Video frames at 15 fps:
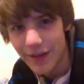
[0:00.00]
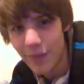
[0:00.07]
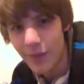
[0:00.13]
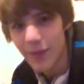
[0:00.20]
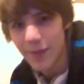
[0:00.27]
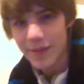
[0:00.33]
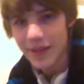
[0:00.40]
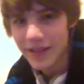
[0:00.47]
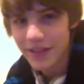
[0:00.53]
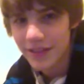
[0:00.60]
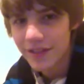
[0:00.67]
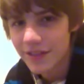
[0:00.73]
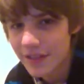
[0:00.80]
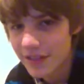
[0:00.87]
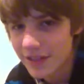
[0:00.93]
we're going to be
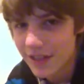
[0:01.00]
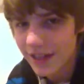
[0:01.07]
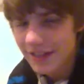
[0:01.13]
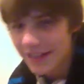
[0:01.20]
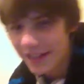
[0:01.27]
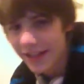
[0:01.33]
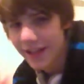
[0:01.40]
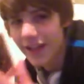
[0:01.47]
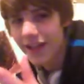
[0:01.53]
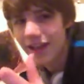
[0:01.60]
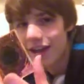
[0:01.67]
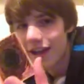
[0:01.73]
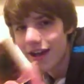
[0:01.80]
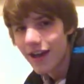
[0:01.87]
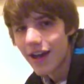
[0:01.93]
discussing
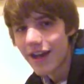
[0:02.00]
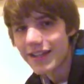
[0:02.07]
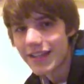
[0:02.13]
a